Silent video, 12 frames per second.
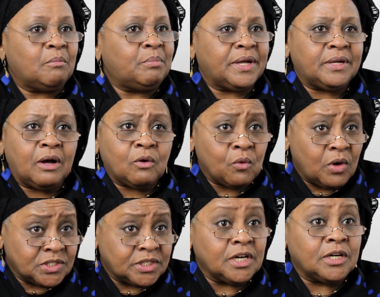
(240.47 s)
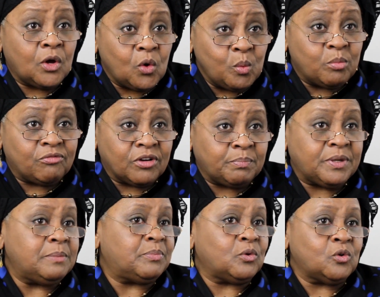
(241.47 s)
but across the globe for
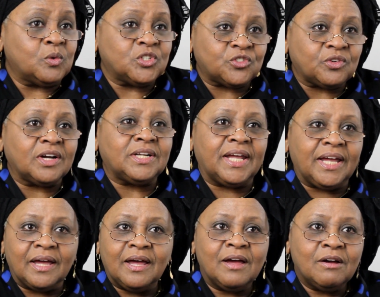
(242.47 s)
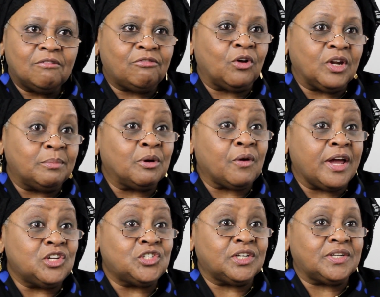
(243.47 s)
people who were struggling for
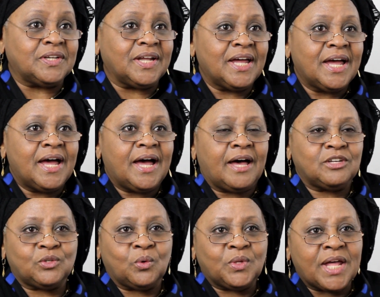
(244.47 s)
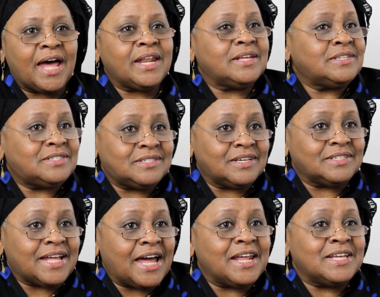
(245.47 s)
liberation. So that is
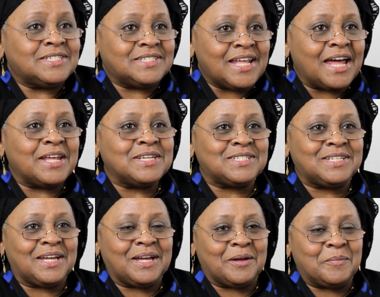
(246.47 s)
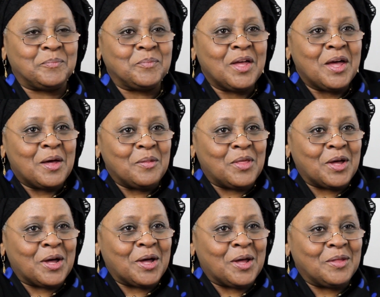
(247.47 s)
the
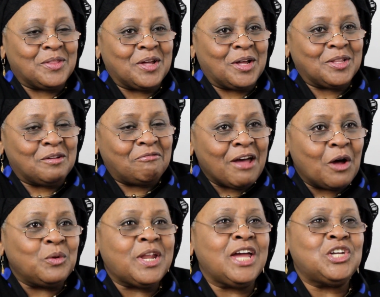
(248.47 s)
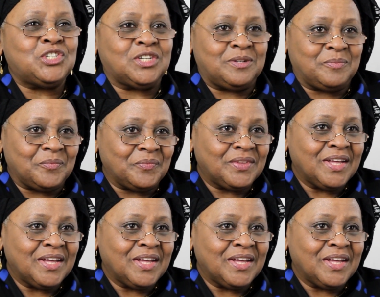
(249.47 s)
foundation